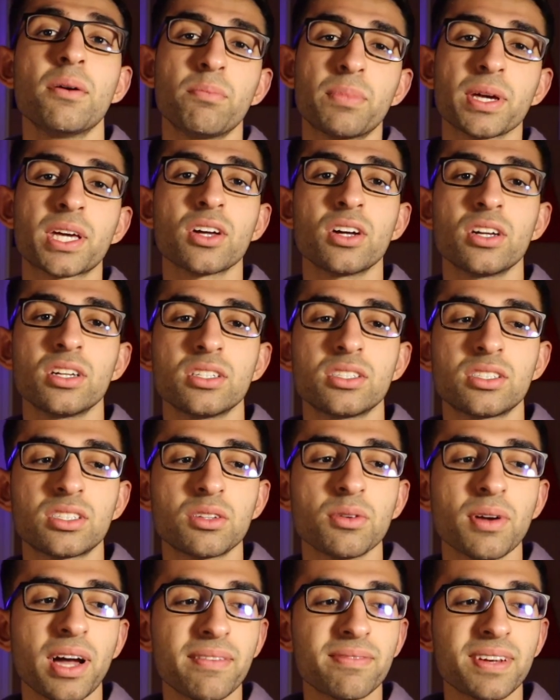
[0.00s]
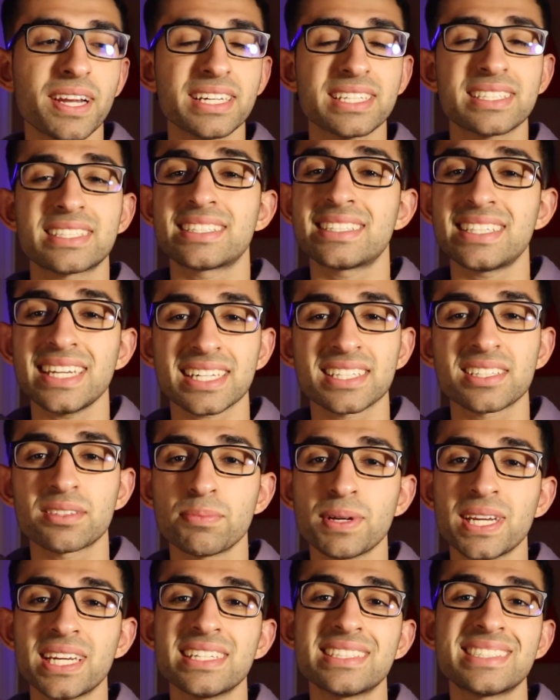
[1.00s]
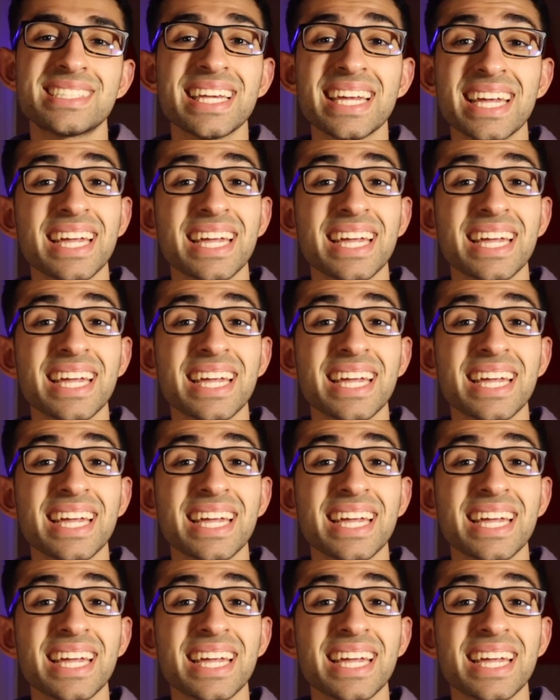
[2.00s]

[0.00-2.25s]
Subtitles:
because you have like 6 minutes,